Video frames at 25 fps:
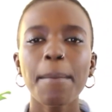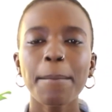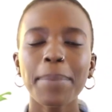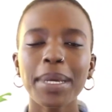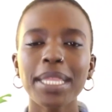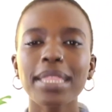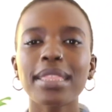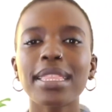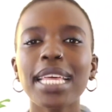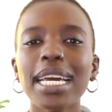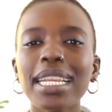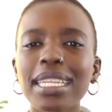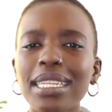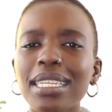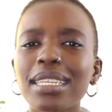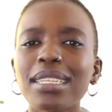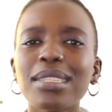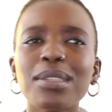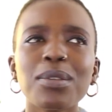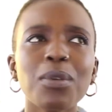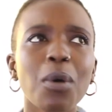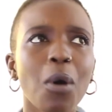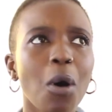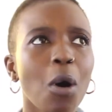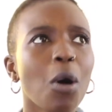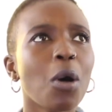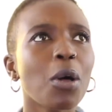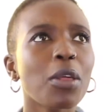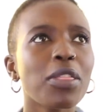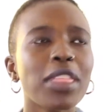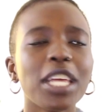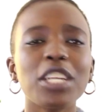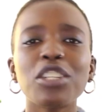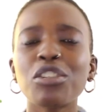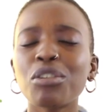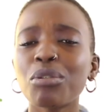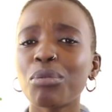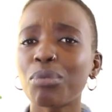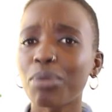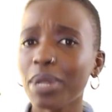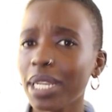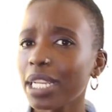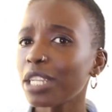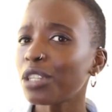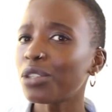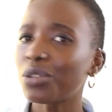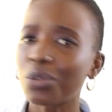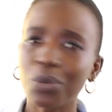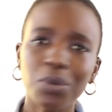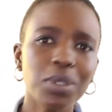But that is all that you
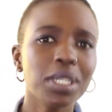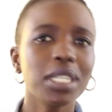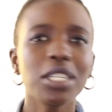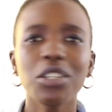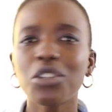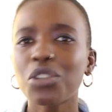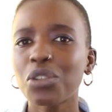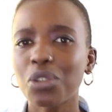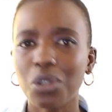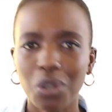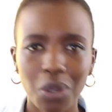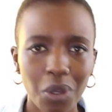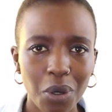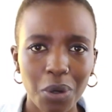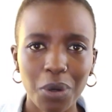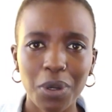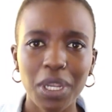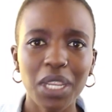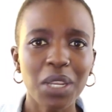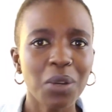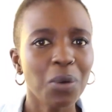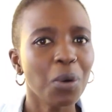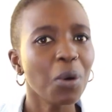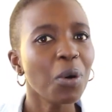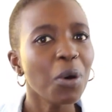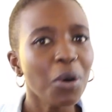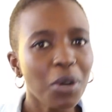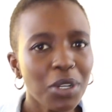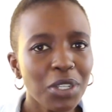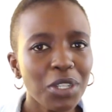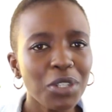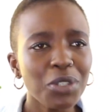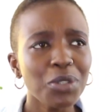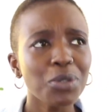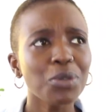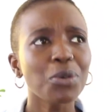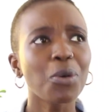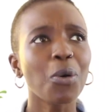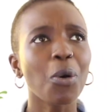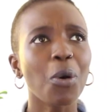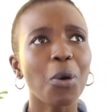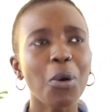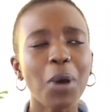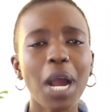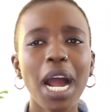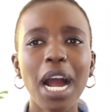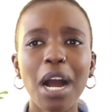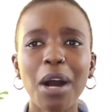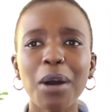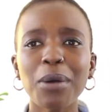really do need to know in order to
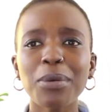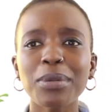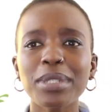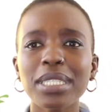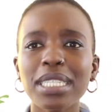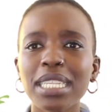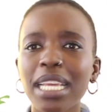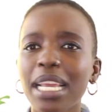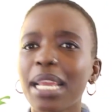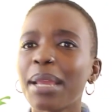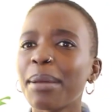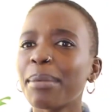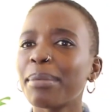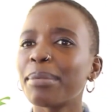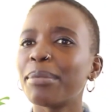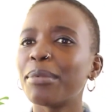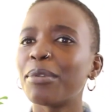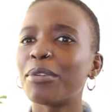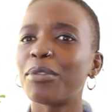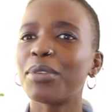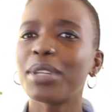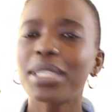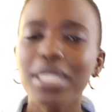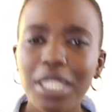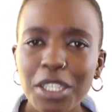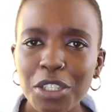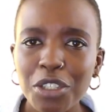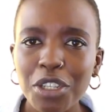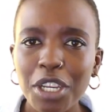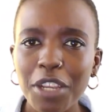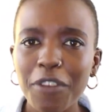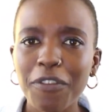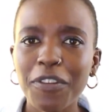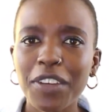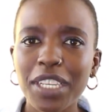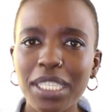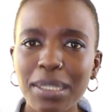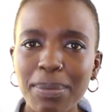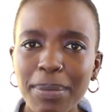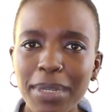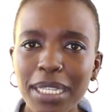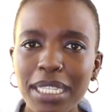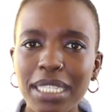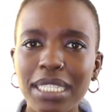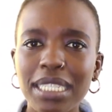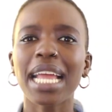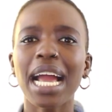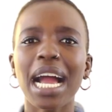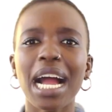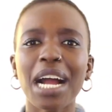go out, research your
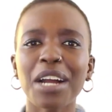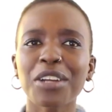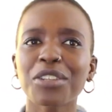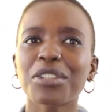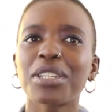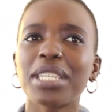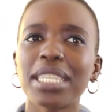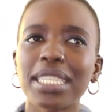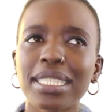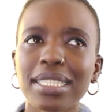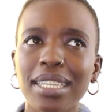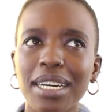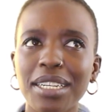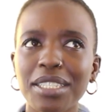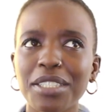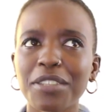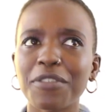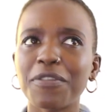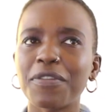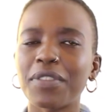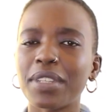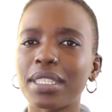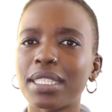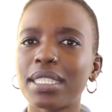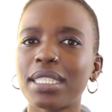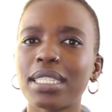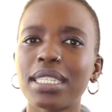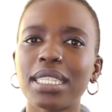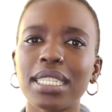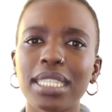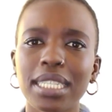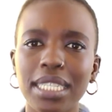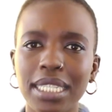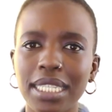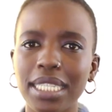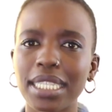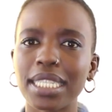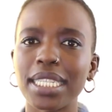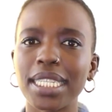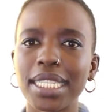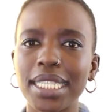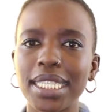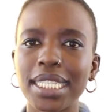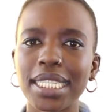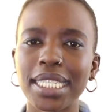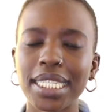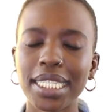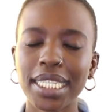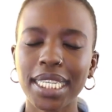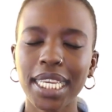investment, actually start investing in
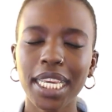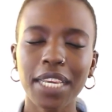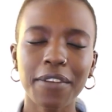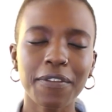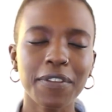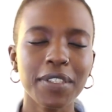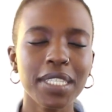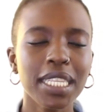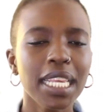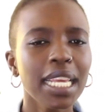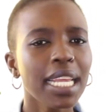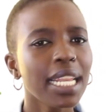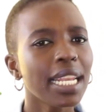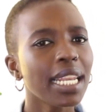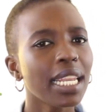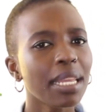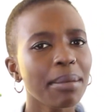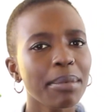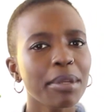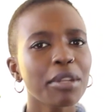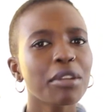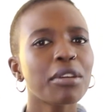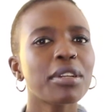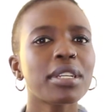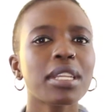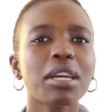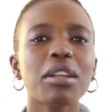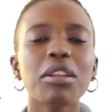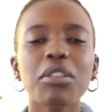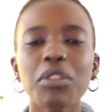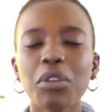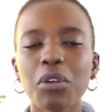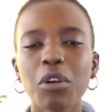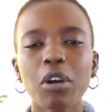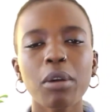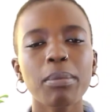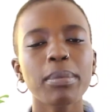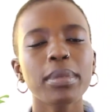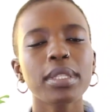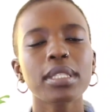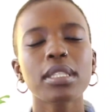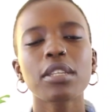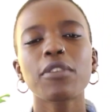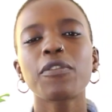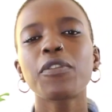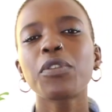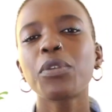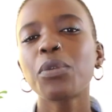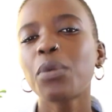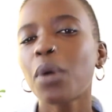ETFs. Let me know down in the comments
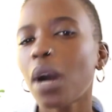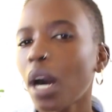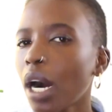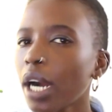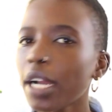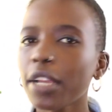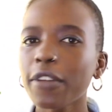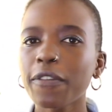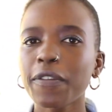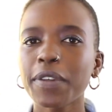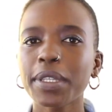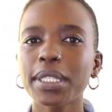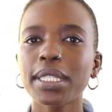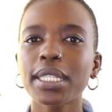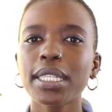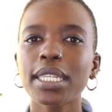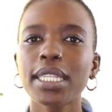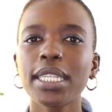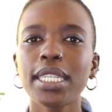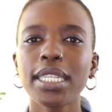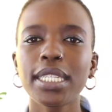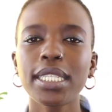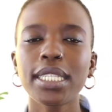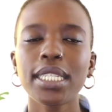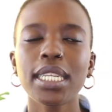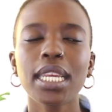if you are investing in